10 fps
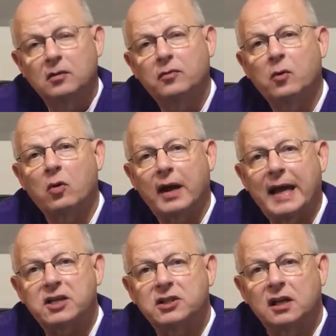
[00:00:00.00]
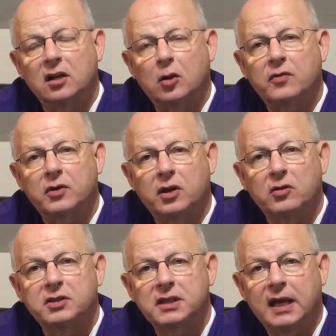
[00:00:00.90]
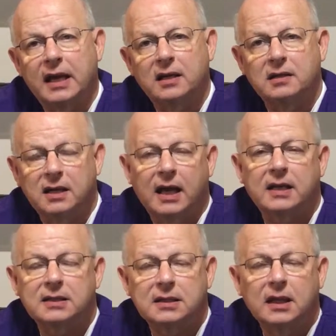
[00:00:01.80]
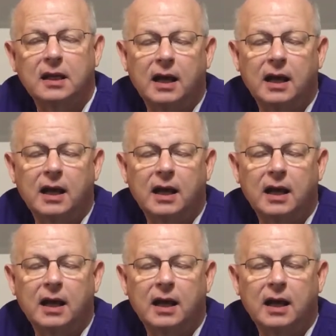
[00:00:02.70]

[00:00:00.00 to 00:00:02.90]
for accidental overdose and deaths.